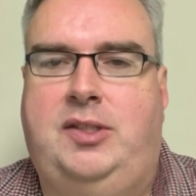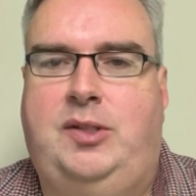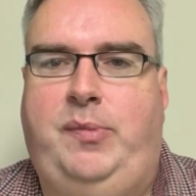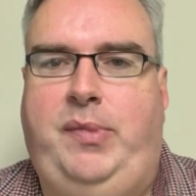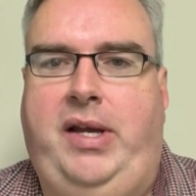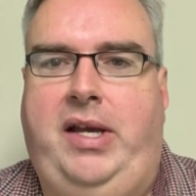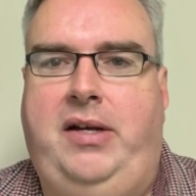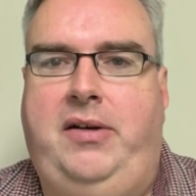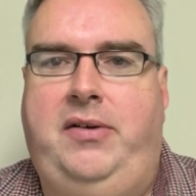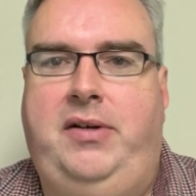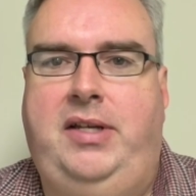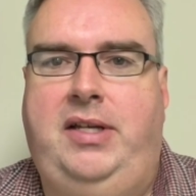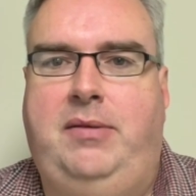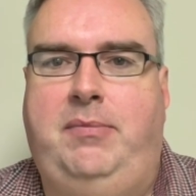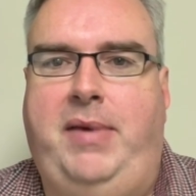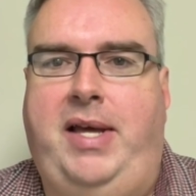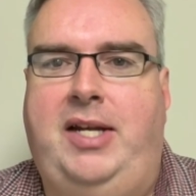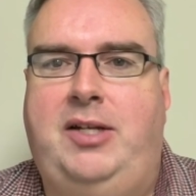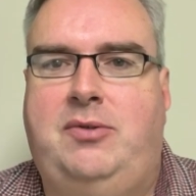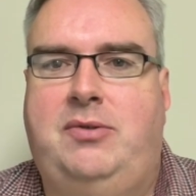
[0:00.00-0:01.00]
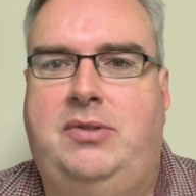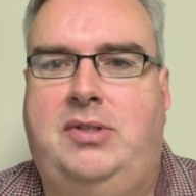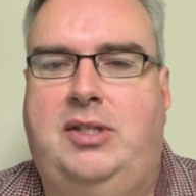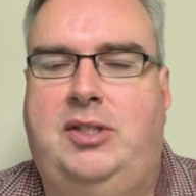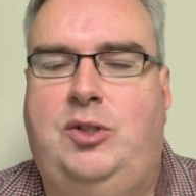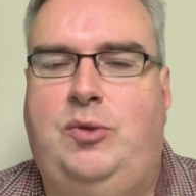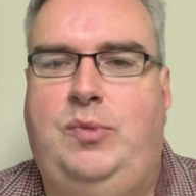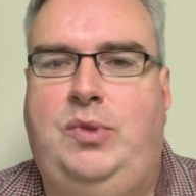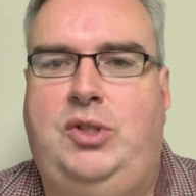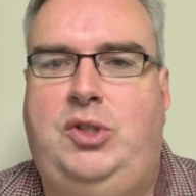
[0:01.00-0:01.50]
The battery management
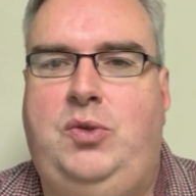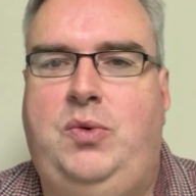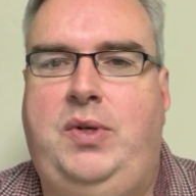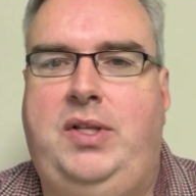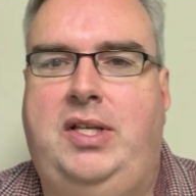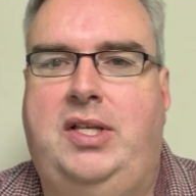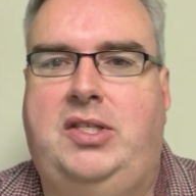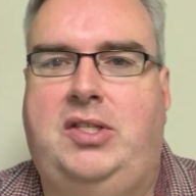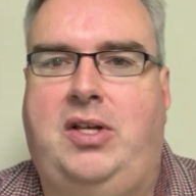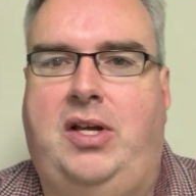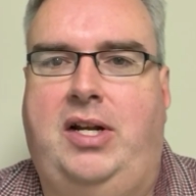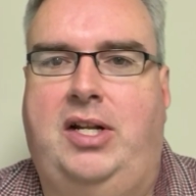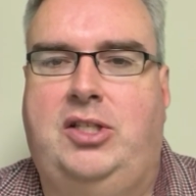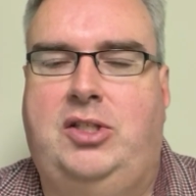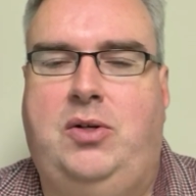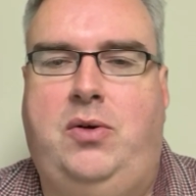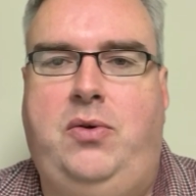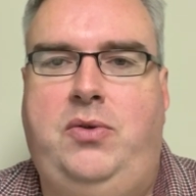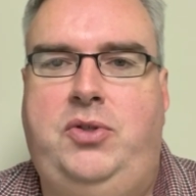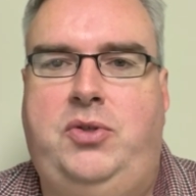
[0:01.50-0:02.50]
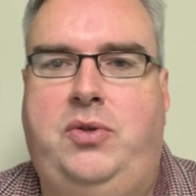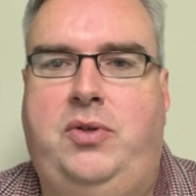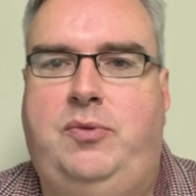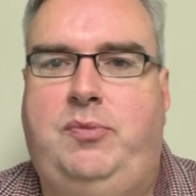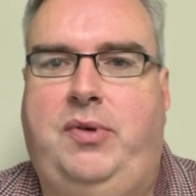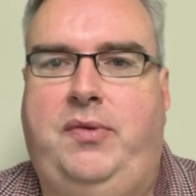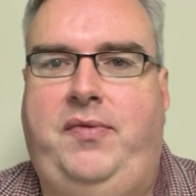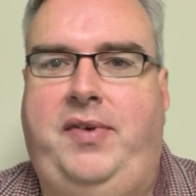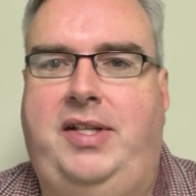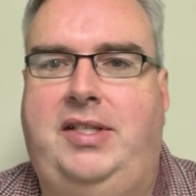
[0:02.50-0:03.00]
system is doing this on its own, so
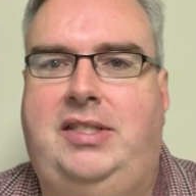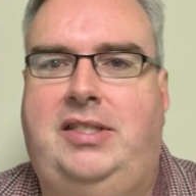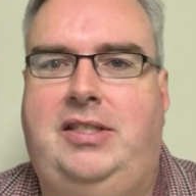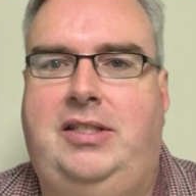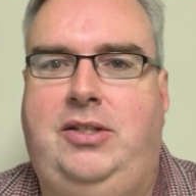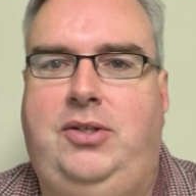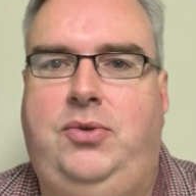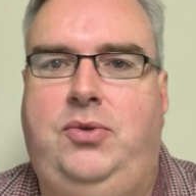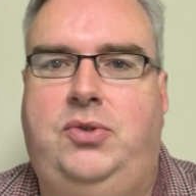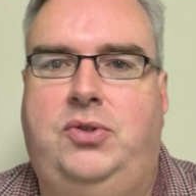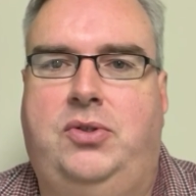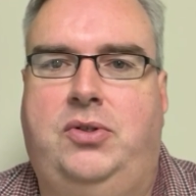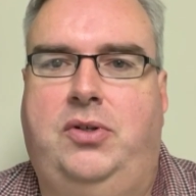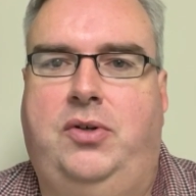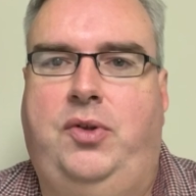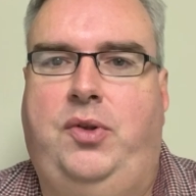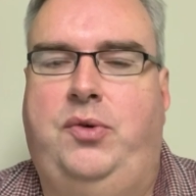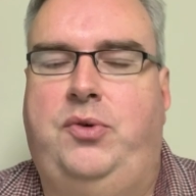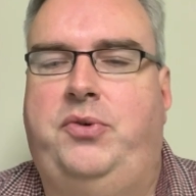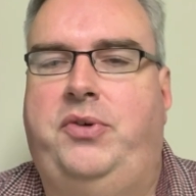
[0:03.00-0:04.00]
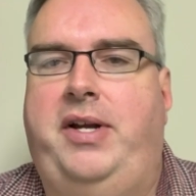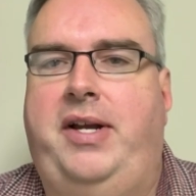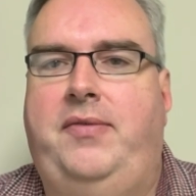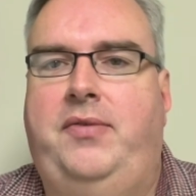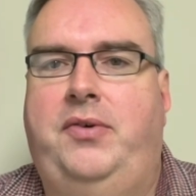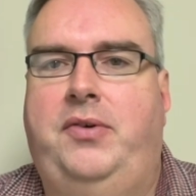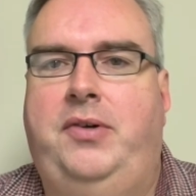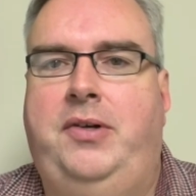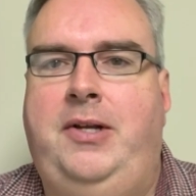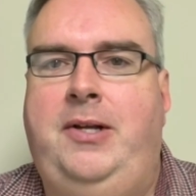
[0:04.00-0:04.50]
it prevents the user or the
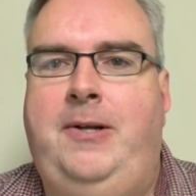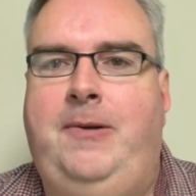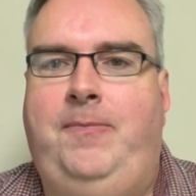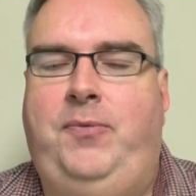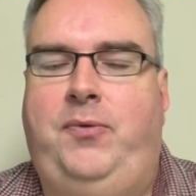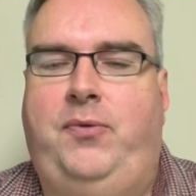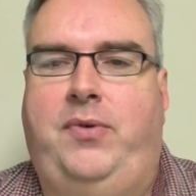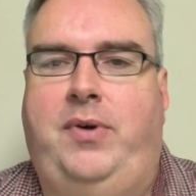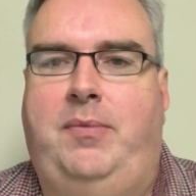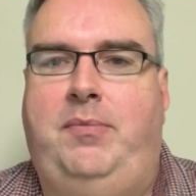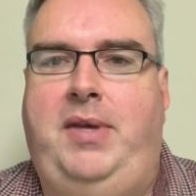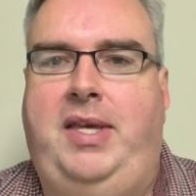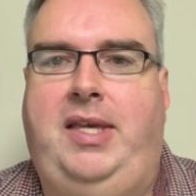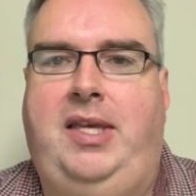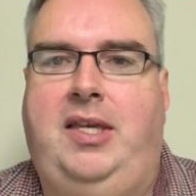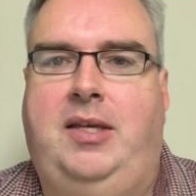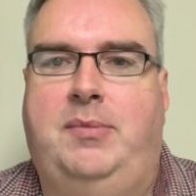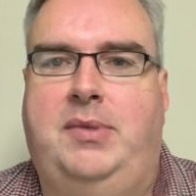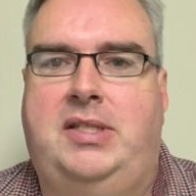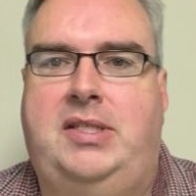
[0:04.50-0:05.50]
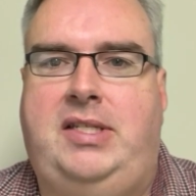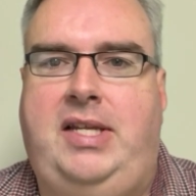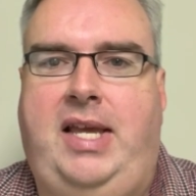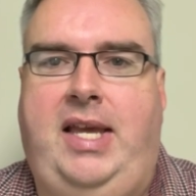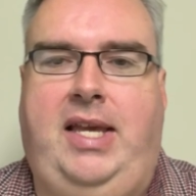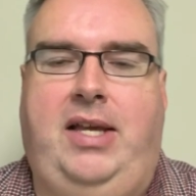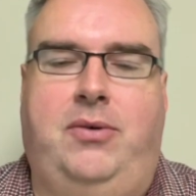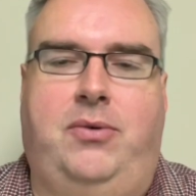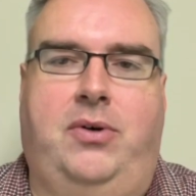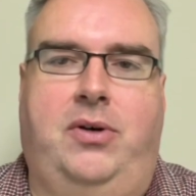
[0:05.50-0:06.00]
driver from making a
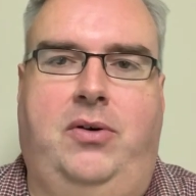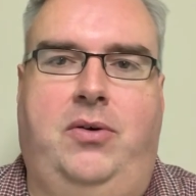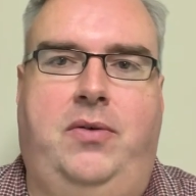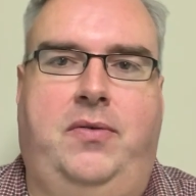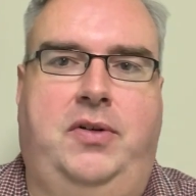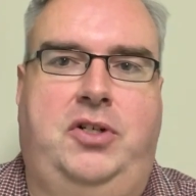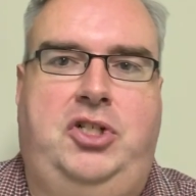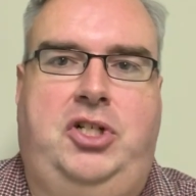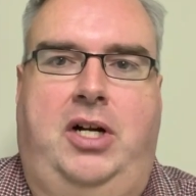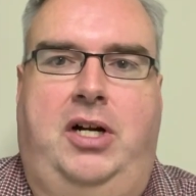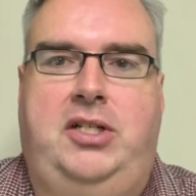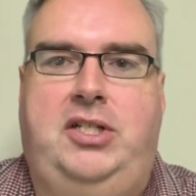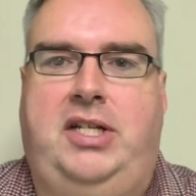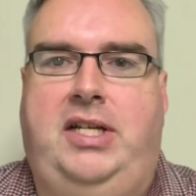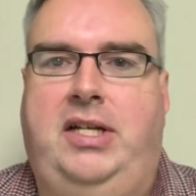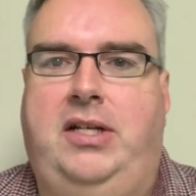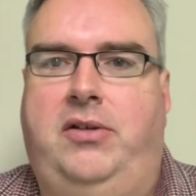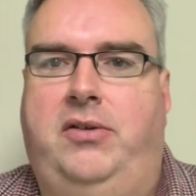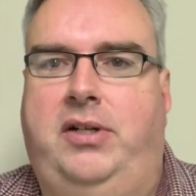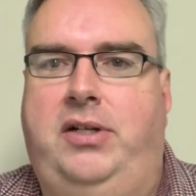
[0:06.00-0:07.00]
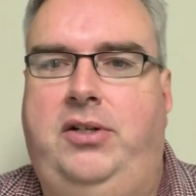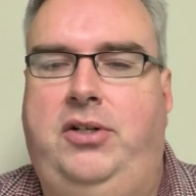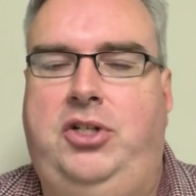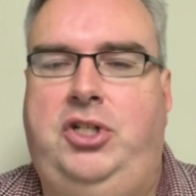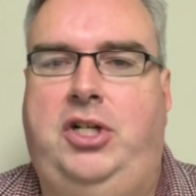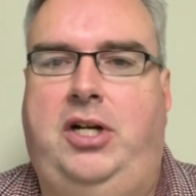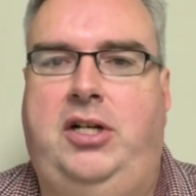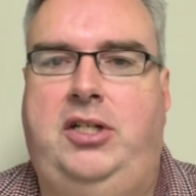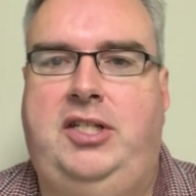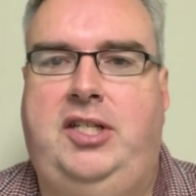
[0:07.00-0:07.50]
mistake or overcharging it or
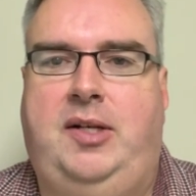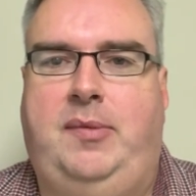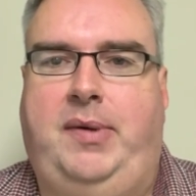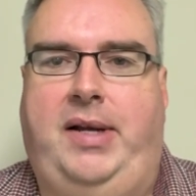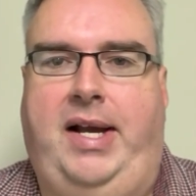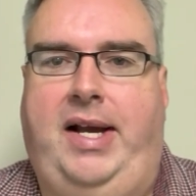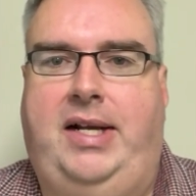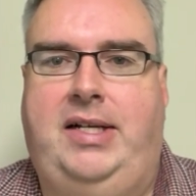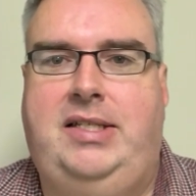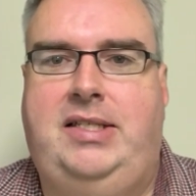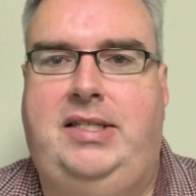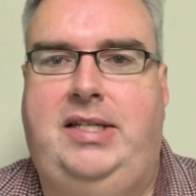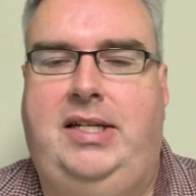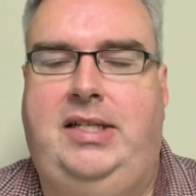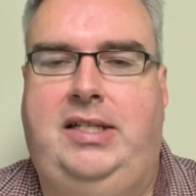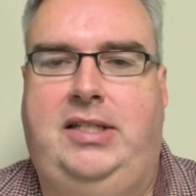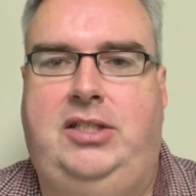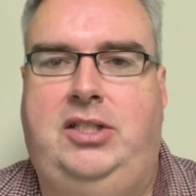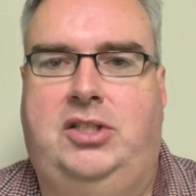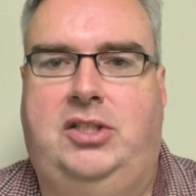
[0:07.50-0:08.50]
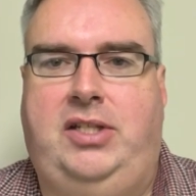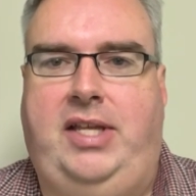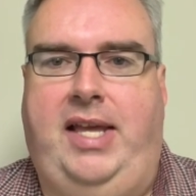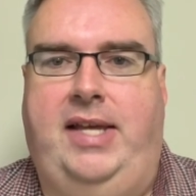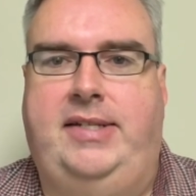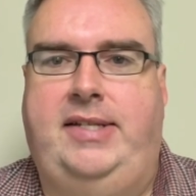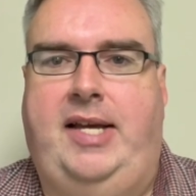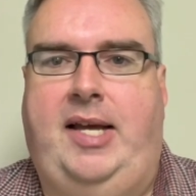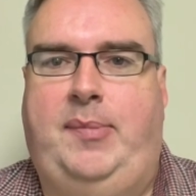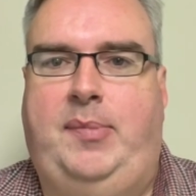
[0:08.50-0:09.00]
undercharging it by accident. It just
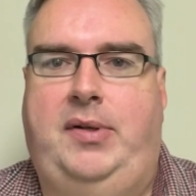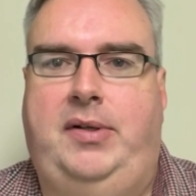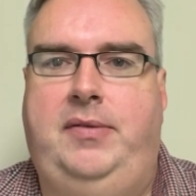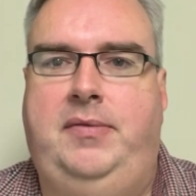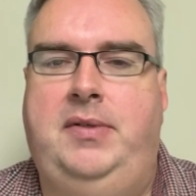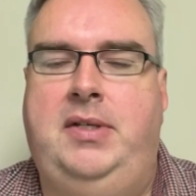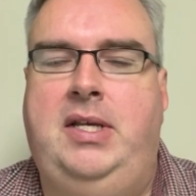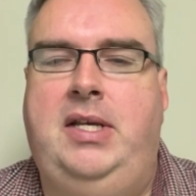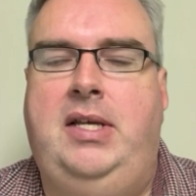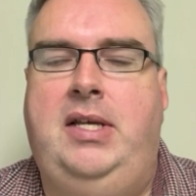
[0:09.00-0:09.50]
can't happen.